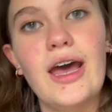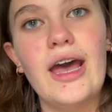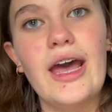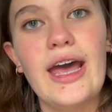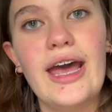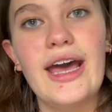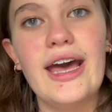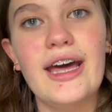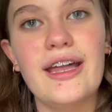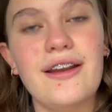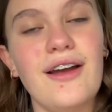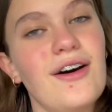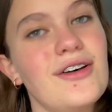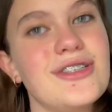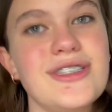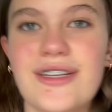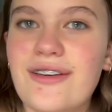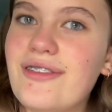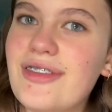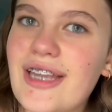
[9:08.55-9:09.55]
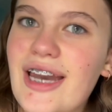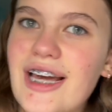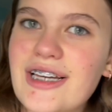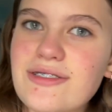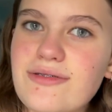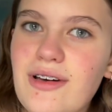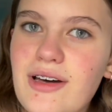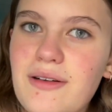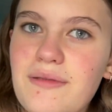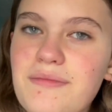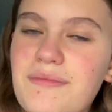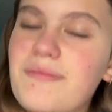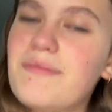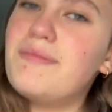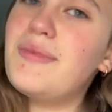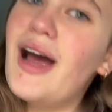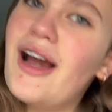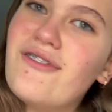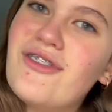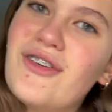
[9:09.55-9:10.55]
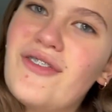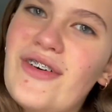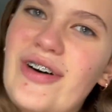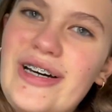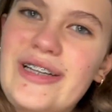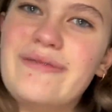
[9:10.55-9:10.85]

And I'll see you in the next one. Bye everyone.